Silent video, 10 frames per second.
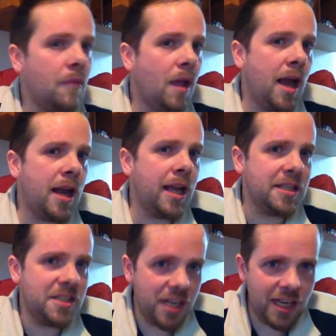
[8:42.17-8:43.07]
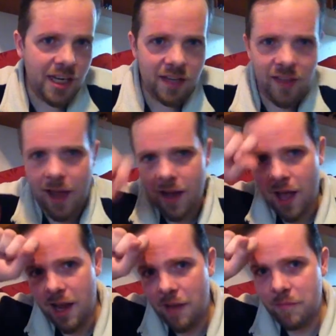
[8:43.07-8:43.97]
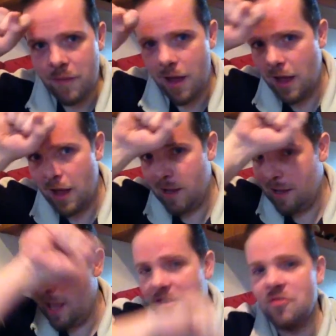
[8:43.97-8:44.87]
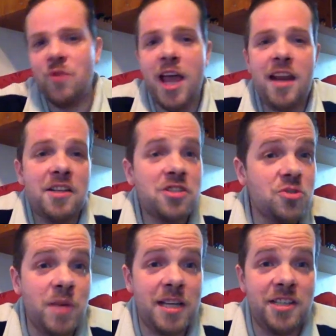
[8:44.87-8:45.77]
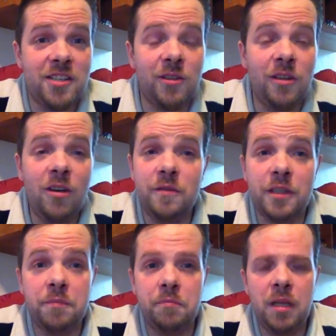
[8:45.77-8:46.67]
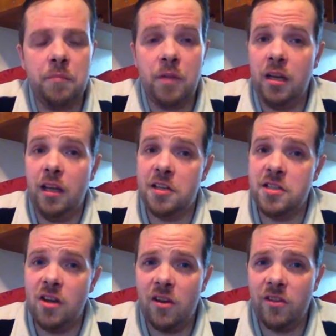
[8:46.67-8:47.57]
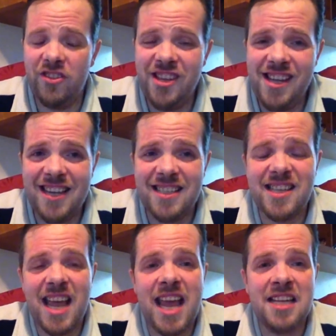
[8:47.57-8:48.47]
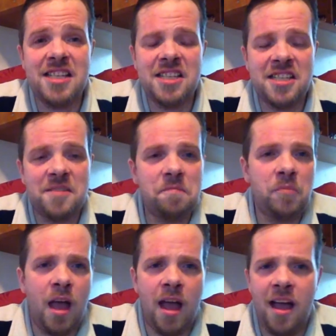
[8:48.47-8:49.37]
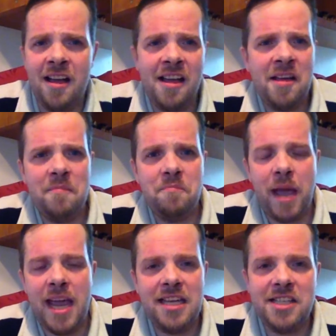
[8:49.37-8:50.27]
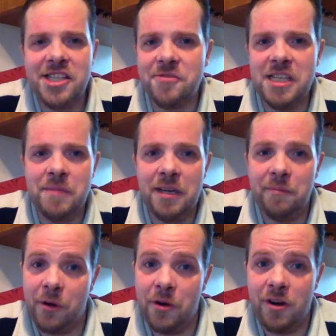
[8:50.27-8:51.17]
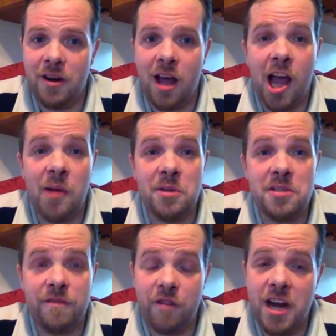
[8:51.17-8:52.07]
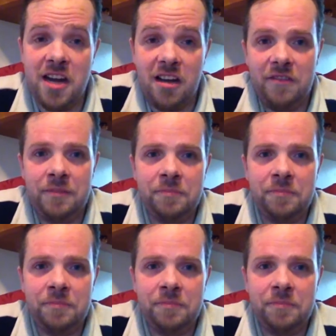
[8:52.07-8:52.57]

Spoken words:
And I can see that I am getting red and sweatier all over, but it's not the intense pain-screaming burn I was afraid of.